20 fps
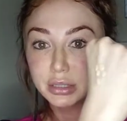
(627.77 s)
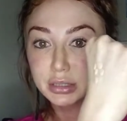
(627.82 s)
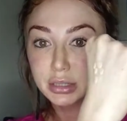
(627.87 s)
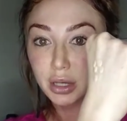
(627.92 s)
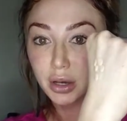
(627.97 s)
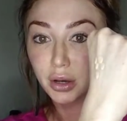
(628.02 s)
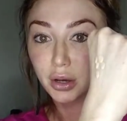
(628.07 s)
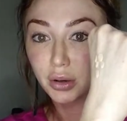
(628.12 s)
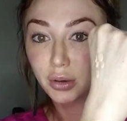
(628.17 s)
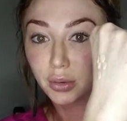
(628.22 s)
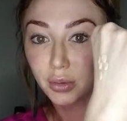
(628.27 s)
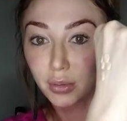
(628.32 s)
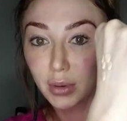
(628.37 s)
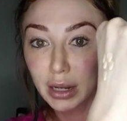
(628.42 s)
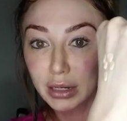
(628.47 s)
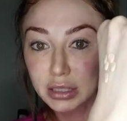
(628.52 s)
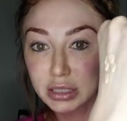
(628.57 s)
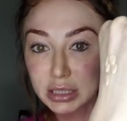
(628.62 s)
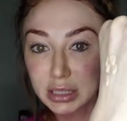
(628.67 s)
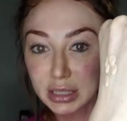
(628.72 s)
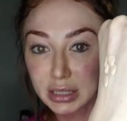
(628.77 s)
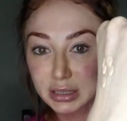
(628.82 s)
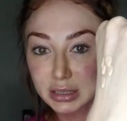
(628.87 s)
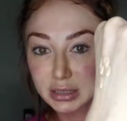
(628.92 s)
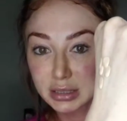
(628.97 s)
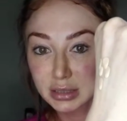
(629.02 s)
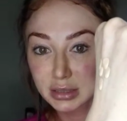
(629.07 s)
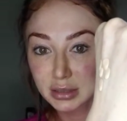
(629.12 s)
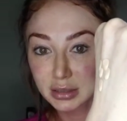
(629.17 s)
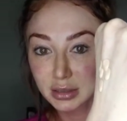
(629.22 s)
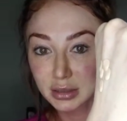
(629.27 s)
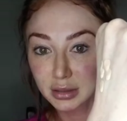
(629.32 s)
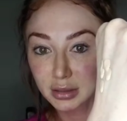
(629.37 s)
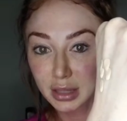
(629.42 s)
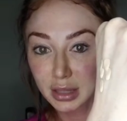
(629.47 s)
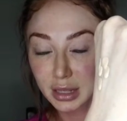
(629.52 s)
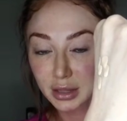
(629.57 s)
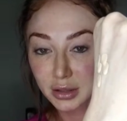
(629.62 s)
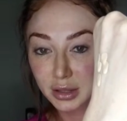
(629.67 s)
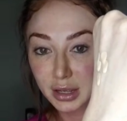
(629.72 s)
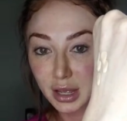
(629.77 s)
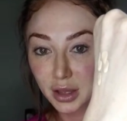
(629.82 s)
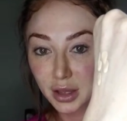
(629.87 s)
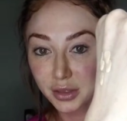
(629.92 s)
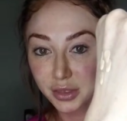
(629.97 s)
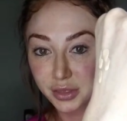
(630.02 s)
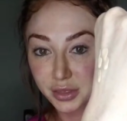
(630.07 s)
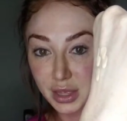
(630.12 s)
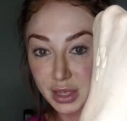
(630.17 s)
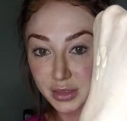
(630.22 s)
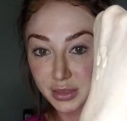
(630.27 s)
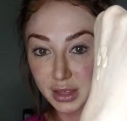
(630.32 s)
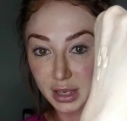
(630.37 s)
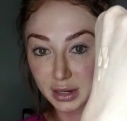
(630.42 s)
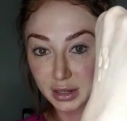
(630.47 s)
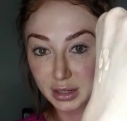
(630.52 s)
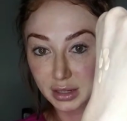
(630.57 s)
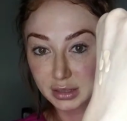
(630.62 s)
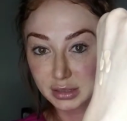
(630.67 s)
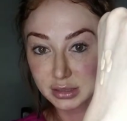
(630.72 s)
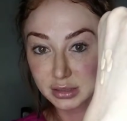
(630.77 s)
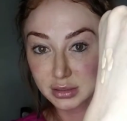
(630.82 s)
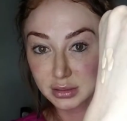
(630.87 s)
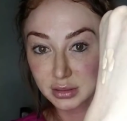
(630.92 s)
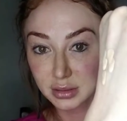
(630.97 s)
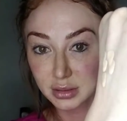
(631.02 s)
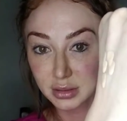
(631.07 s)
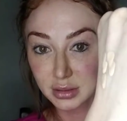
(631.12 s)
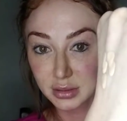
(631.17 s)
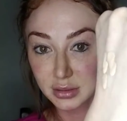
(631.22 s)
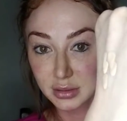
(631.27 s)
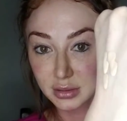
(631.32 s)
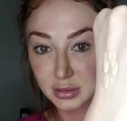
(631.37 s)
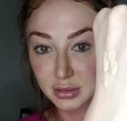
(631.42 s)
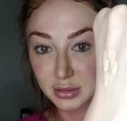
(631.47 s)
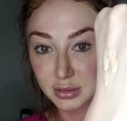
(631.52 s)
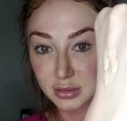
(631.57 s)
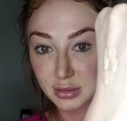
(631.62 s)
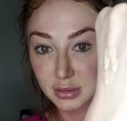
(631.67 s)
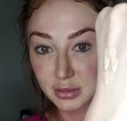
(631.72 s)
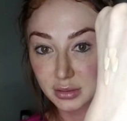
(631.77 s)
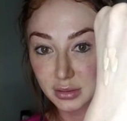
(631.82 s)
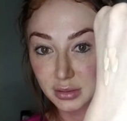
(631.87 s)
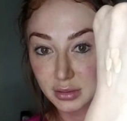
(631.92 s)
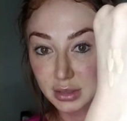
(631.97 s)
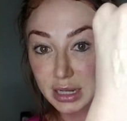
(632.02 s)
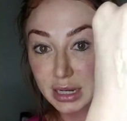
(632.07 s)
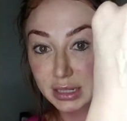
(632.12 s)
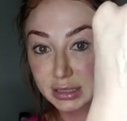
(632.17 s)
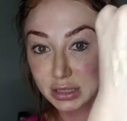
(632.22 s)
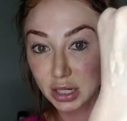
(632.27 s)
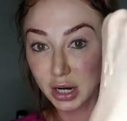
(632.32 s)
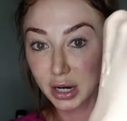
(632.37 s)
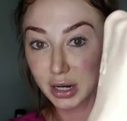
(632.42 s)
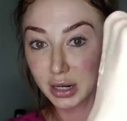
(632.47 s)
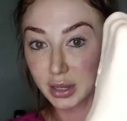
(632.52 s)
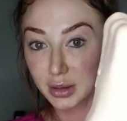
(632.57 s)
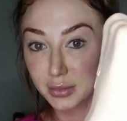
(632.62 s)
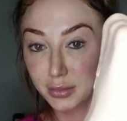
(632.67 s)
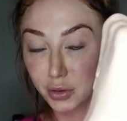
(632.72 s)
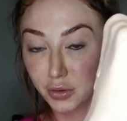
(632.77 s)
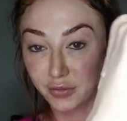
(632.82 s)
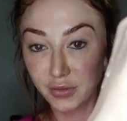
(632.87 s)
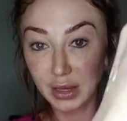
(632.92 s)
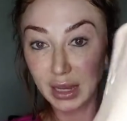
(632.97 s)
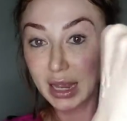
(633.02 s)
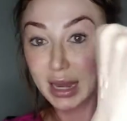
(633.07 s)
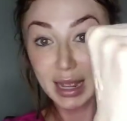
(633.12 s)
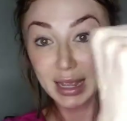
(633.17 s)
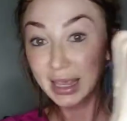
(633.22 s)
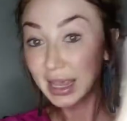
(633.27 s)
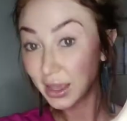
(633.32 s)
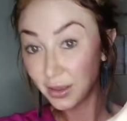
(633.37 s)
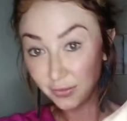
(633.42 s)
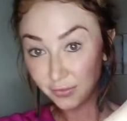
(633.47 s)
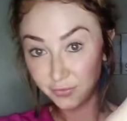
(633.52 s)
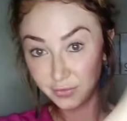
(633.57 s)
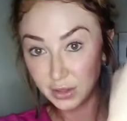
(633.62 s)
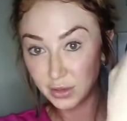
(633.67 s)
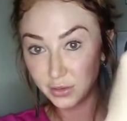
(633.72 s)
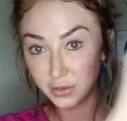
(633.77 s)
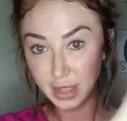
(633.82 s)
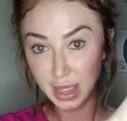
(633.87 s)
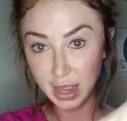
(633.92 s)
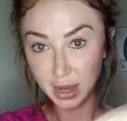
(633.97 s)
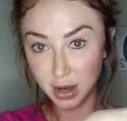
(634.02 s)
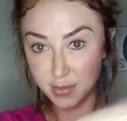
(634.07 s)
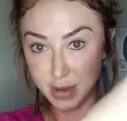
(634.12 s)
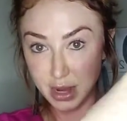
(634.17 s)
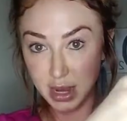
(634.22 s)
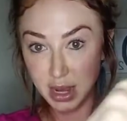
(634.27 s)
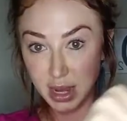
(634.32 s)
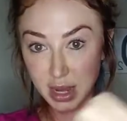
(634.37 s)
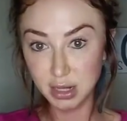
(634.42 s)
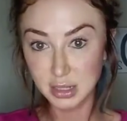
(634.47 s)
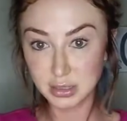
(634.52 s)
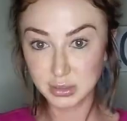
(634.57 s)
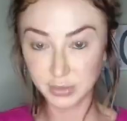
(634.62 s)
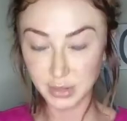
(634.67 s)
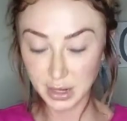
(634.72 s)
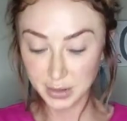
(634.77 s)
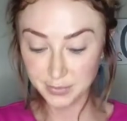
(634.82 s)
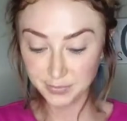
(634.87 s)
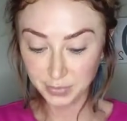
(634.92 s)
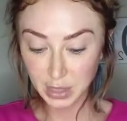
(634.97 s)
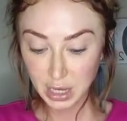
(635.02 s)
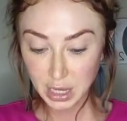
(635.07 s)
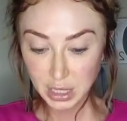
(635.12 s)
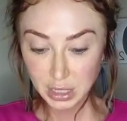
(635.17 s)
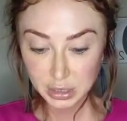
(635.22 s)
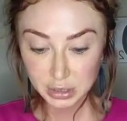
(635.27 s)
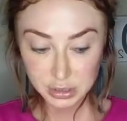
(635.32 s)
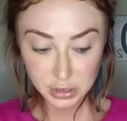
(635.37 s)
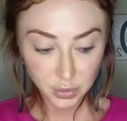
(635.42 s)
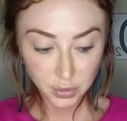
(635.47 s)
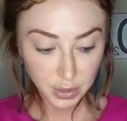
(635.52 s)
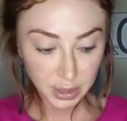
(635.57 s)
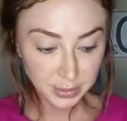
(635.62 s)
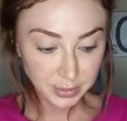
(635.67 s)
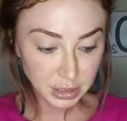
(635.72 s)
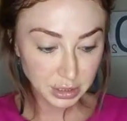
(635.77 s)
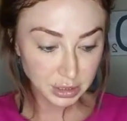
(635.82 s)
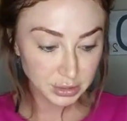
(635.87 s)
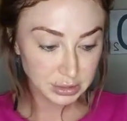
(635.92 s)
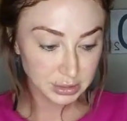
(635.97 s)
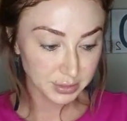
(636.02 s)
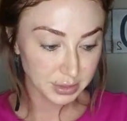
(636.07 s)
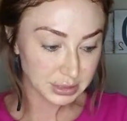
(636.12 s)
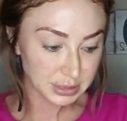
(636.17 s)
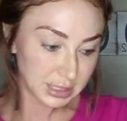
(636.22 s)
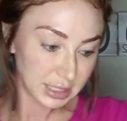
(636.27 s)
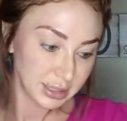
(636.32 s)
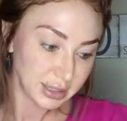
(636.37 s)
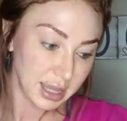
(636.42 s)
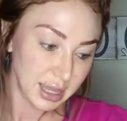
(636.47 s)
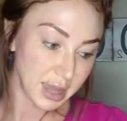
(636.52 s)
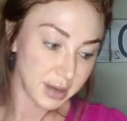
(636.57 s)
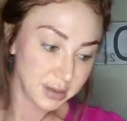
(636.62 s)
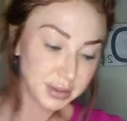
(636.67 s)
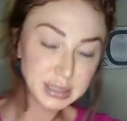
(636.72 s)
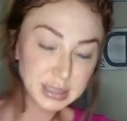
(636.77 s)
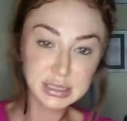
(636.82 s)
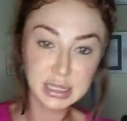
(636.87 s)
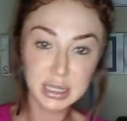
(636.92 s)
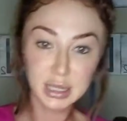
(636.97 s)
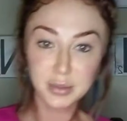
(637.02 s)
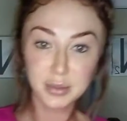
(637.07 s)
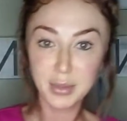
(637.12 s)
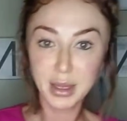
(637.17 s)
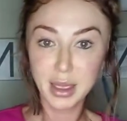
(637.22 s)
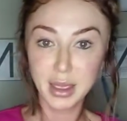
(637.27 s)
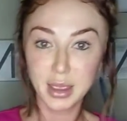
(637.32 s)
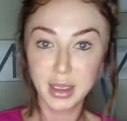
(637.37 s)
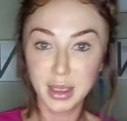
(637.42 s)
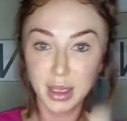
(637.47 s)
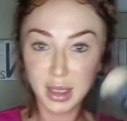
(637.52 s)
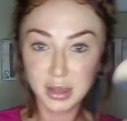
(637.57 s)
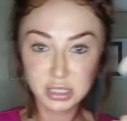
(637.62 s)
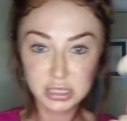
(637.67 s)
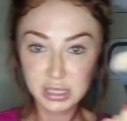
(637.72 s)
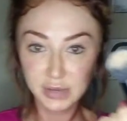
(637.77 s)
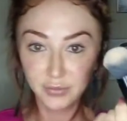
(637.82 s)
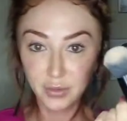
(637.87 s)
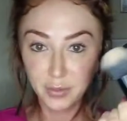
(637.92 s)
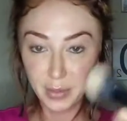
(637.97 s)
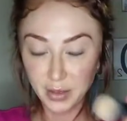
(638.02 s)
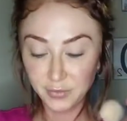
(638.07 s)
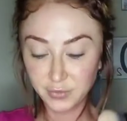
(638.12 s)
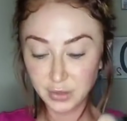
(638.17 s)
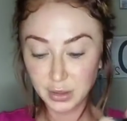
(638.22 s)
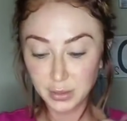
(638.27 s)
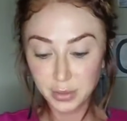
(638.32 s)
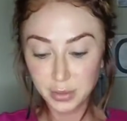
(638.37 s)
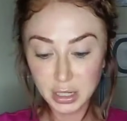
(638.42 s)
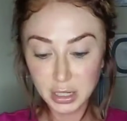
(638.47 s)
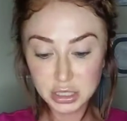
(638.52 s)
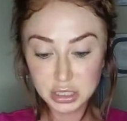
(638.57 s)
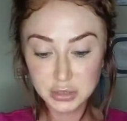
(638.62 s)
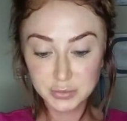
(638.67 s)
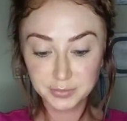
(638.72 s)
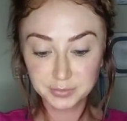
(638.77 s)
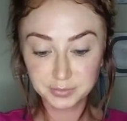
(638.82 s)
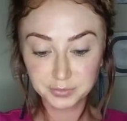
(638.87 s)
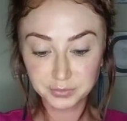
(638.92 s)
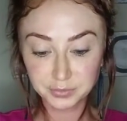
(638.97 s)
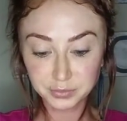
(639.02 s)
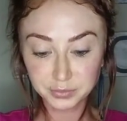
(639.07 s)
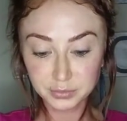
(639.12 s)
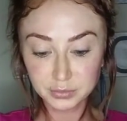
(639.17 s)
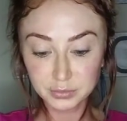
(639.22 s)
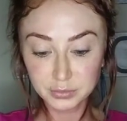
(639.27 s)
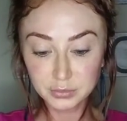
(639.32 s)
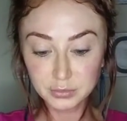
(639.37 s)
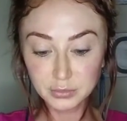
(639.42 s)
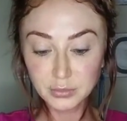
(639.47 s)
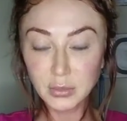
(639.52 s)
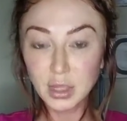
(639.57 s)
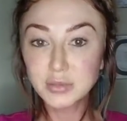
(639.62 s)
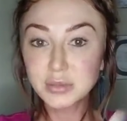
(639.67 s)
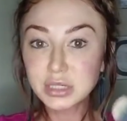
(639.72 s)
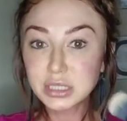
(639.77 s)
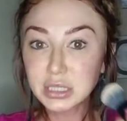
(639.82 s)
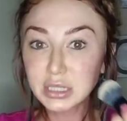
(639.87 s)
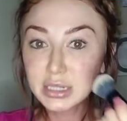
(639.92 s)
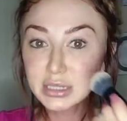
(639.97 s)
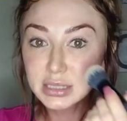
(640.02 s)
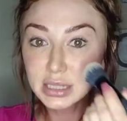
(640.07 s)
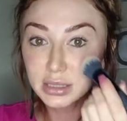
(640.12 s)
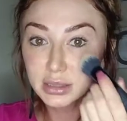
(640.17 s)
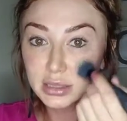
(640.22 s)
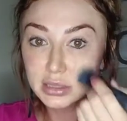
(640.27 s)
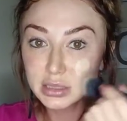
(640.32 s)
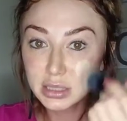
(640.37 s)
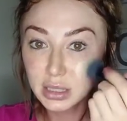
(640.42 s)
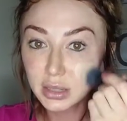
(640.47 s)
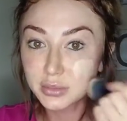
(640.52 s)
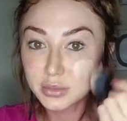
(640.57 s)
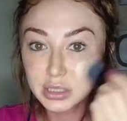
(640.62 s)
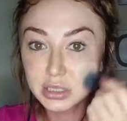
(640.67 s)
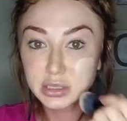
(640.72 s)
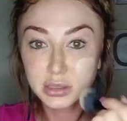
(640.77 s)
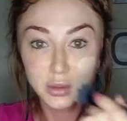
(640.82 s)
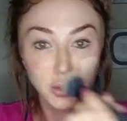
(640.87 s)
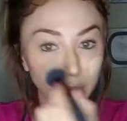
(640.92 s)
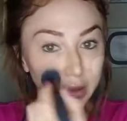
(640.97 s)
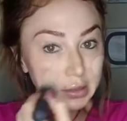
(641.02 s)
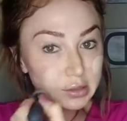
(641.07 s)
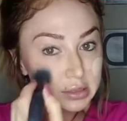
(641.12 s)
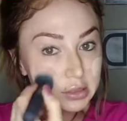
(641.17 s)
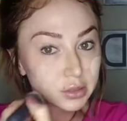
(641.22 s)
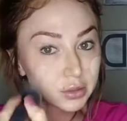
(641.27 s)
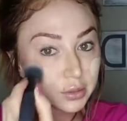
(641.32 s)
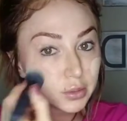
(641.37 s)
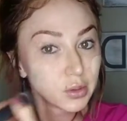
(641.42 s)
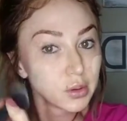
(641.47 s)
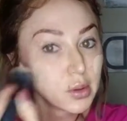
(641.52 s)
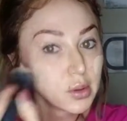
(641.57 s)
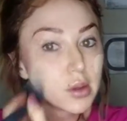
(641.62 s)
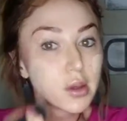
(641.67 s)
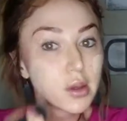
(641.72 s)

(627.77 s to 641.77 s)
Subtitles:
so watch this. Like, look how thin that is. That it's already moving. And I can't feel that on my hand, okay? So what I'm gonna do is I'm gonna take that, and I'm gonna take my, I just have a buffing brush. I'm just gonna take this and I'm just going to